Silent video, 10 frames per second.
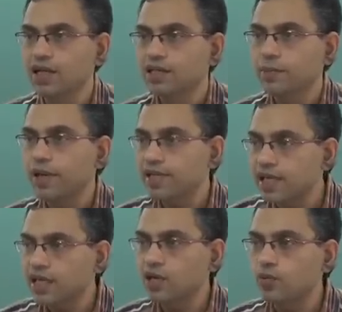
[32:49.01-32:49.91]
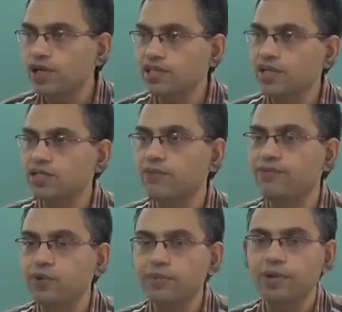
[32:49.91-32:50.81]
The basic equations of
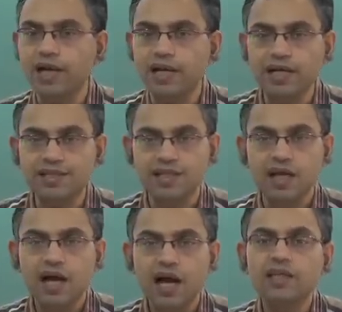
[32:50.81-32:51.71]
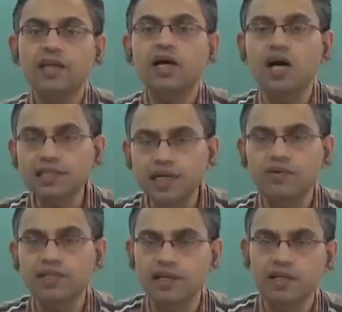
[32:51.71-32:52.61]
fluid mechanics are the
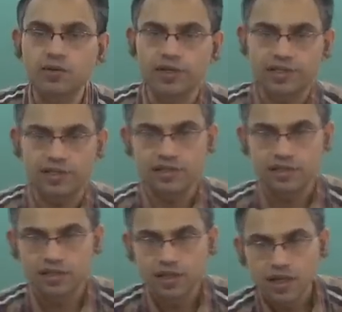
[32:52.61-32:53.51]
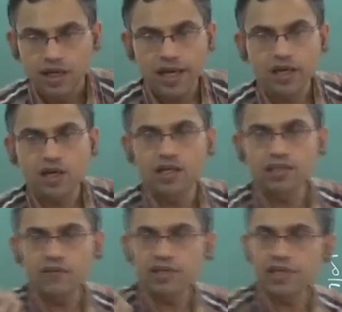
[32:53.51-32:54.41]
conservation equations, like
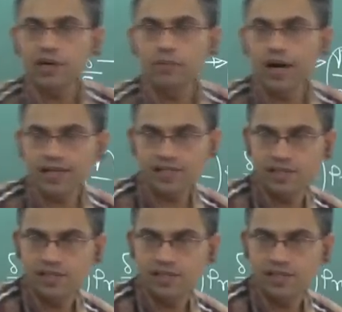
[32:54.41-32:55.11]
conservation of mass,